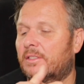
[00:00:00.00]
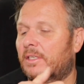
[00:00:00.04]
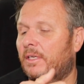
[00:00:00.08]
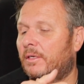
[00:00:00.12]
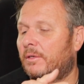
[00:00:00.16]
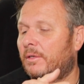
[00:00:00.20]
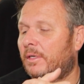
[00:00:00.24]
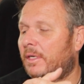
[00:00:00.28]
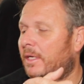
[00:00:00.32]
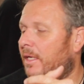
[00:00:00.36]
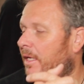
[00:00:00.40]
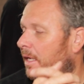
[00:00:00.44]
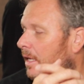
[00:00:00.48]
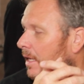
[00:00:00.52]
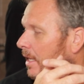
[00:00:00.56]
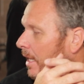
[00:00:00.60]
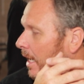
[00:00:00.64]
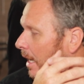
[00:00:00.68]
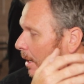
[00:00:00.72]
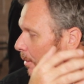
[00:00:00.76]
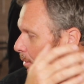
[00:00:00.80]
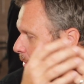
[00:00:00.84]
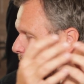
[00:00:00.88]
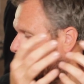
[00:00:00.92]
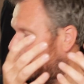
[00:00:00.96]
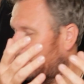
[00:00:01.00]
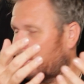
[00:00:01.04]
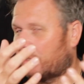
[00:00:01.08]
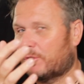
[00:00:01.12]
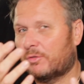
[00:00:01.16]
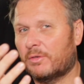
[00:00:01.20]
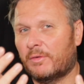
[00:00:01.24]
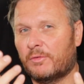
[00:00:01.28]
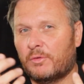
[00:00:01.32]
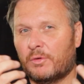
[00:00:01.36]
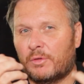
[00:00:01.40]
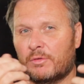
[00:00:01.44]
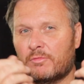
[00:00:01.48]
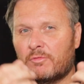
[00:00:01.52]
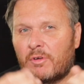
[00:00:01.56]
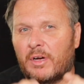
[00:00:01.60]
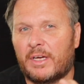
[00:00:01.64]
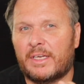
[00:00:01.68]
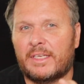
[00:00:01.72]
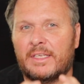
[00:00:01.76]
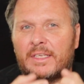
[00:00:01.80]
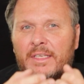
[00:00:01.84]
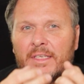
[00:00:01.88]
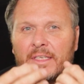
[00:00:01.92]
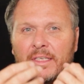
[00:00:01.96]
So I want to make sure I've got the
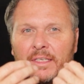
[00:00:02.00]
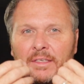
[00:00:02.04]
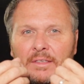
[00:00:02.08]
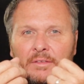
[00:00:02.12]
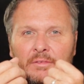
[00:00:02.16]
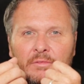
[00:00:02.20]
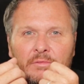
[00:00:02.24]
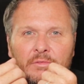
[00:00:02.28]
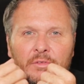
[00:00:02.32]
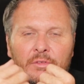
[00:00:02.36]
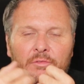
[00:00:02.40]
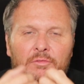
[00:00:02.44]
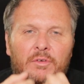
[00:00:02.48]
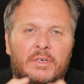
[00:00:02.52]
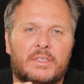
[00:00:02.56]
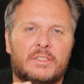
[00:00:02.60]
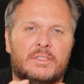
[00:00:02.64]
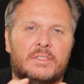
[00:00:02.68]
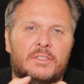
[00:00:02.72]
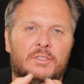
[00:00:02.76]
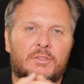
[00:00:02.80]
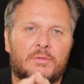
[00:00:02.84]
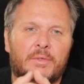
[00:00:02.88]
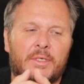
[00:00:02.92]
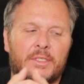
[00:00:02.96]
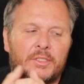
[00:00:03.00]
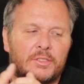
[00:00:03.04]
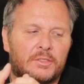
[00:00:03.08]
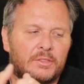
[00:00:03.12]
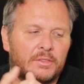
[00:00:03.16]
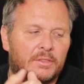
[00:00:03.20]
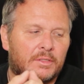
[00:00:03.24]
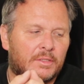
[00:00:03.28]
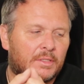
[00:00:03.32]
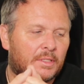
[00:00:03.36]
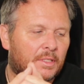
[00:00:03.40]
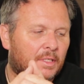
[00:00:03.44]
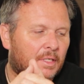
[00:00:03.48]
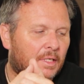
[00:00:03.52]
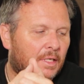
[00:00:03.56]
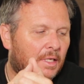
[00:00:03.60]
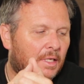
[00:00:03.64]
right gear for the right situation.